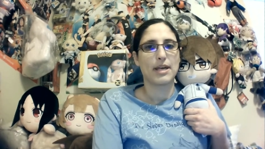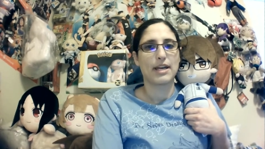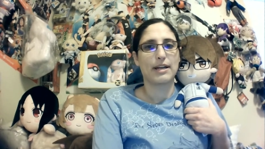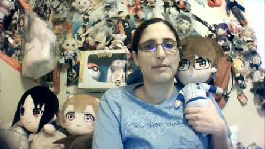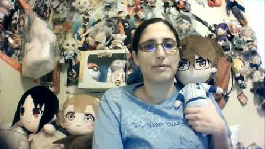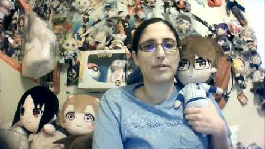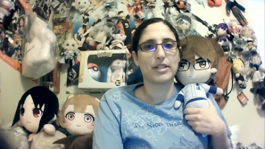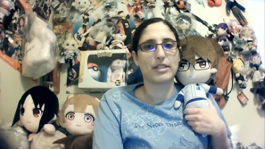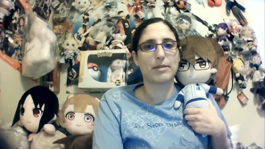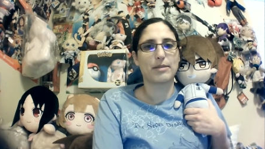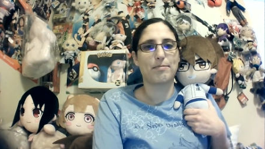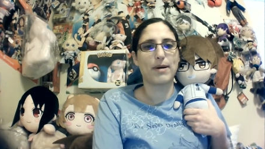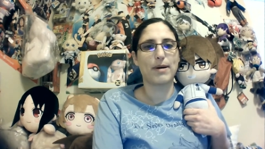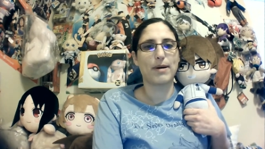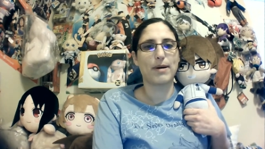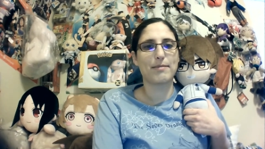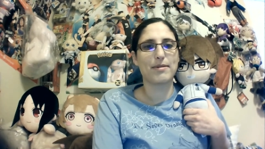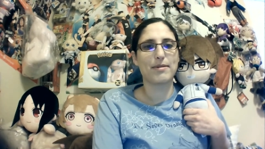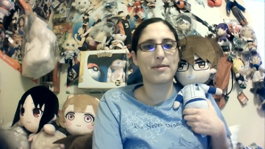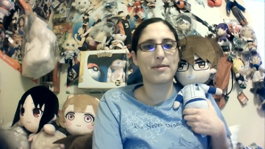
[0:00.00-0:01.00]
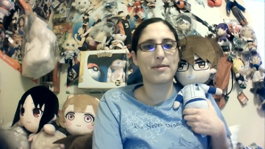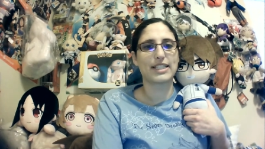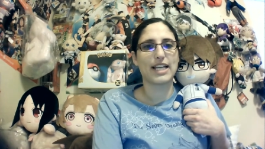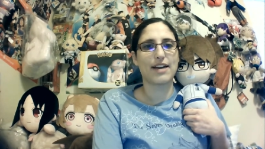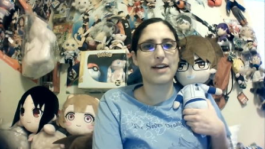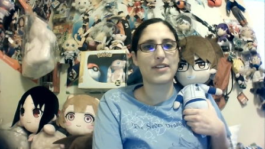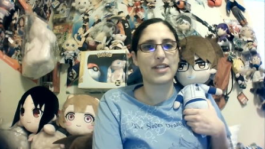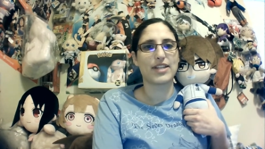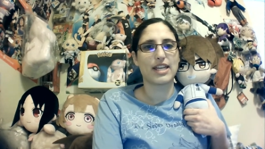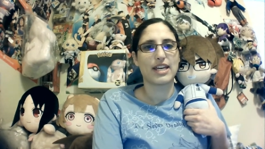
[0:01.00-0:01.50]
We're at the bottom of the
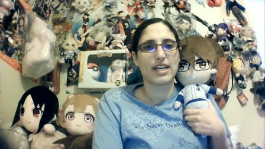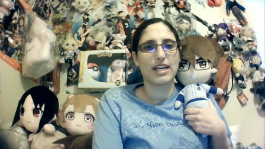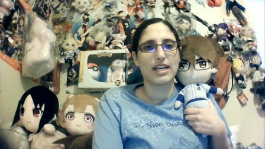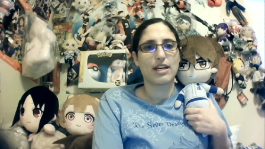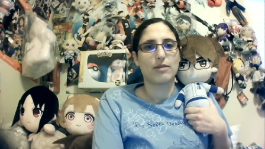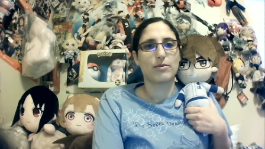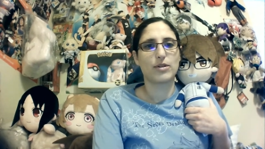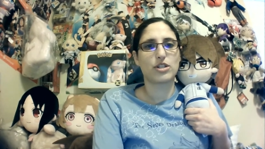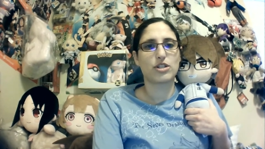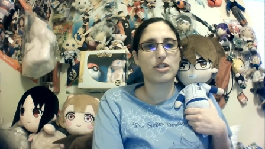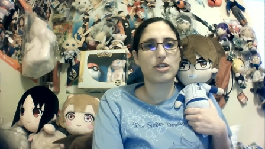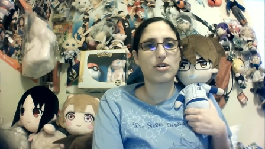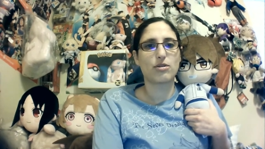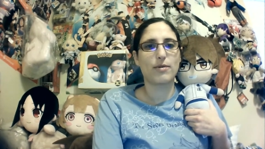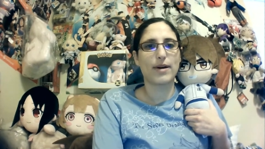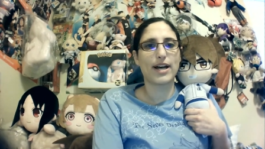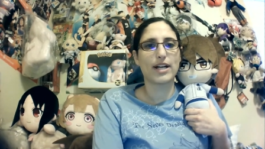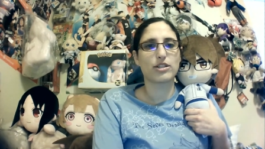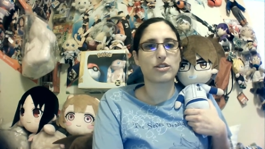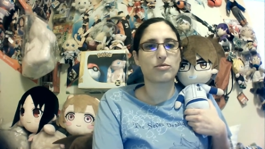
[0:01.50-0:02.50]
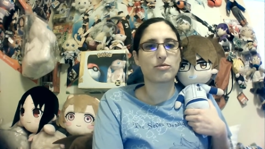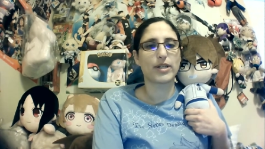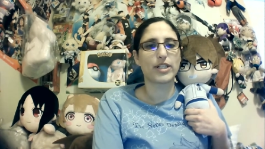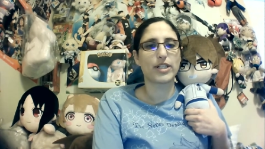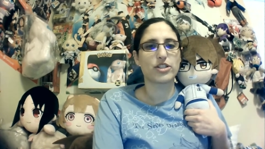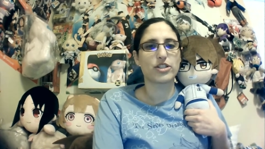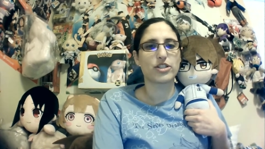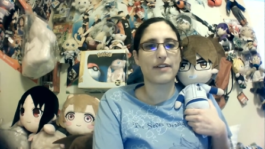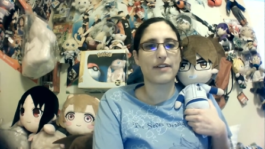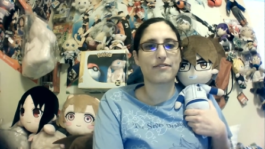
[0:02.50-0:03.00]
seventh. With two outs,
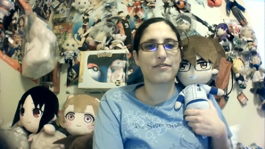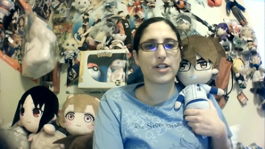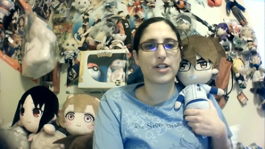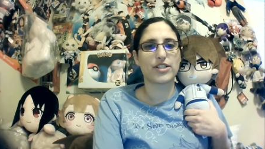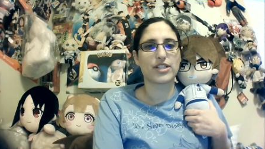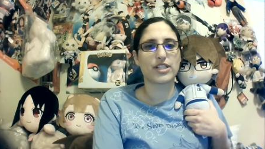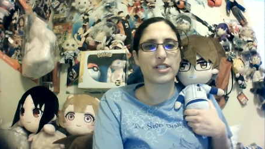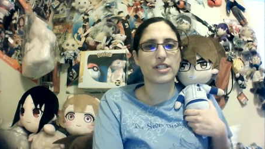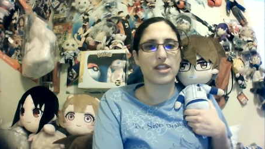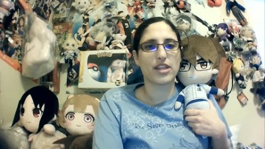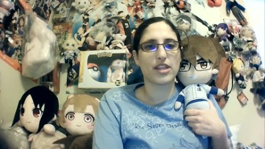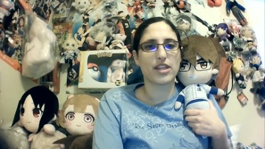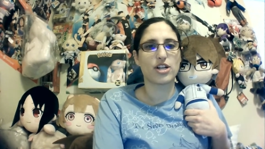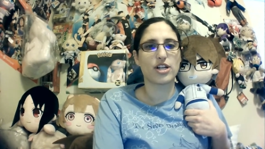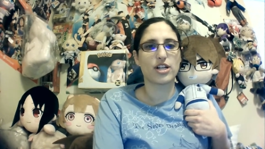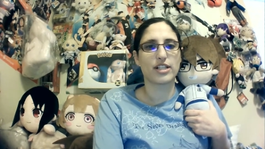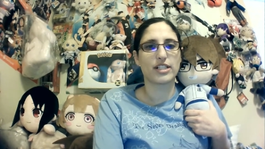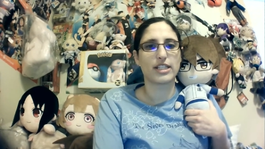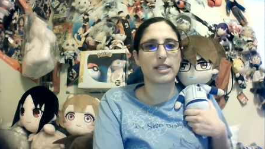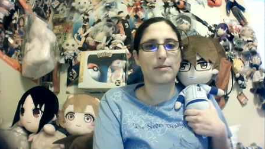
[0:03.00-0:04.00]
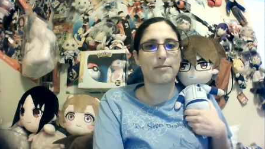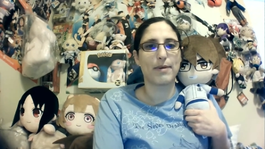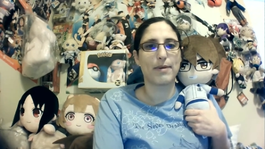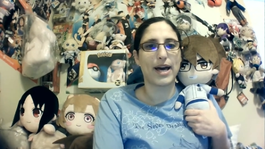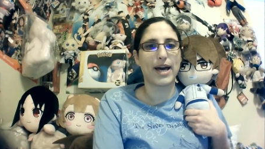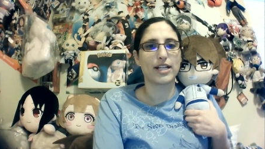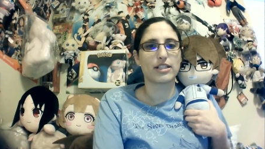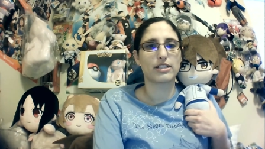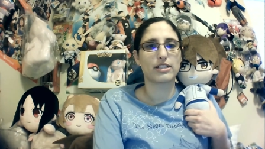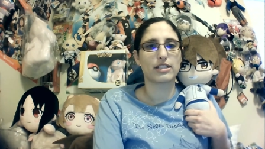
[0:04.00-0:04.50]
runners on first and third, and the
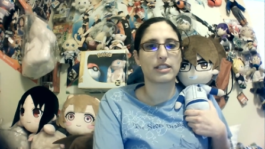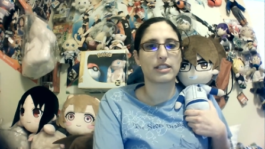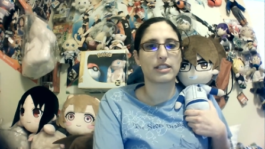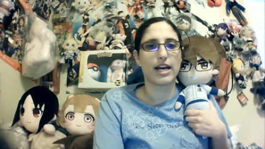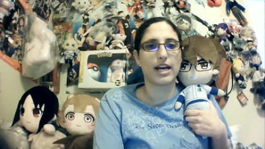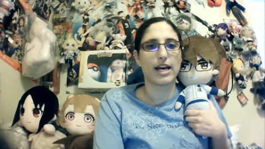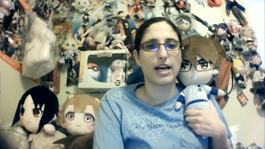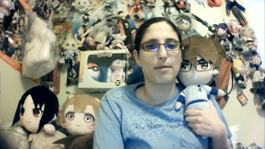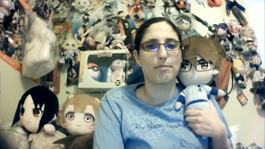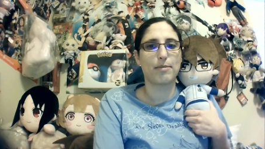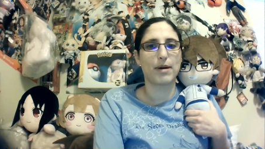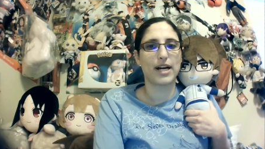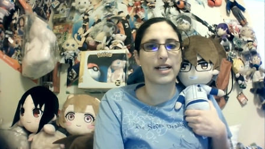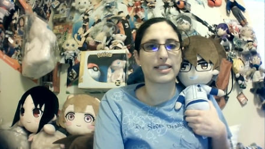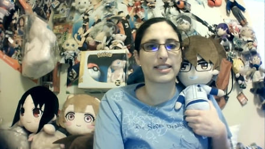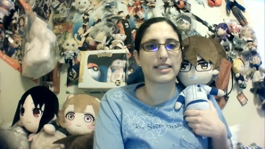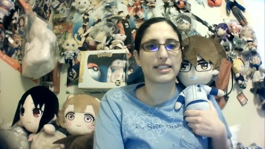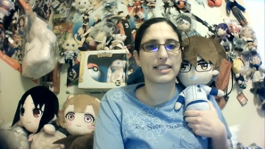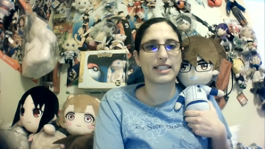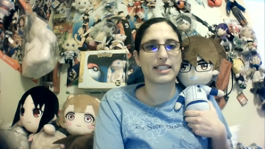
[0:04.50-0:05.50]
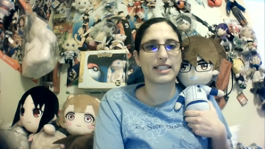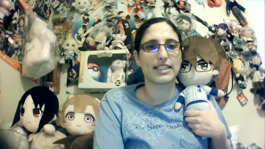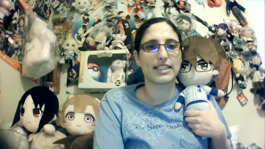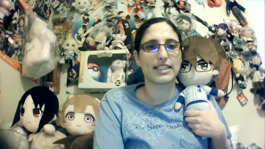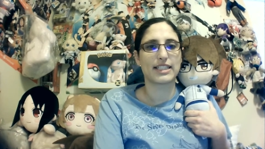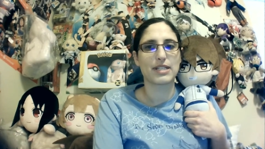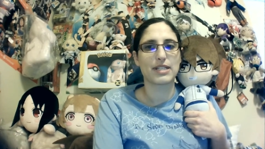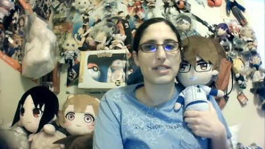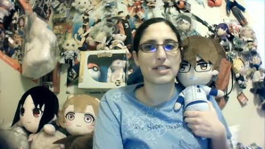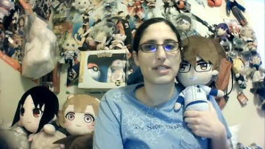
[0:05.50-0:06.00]
batter's uh, box
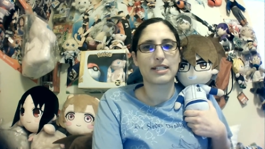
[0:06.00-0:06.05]
stepped.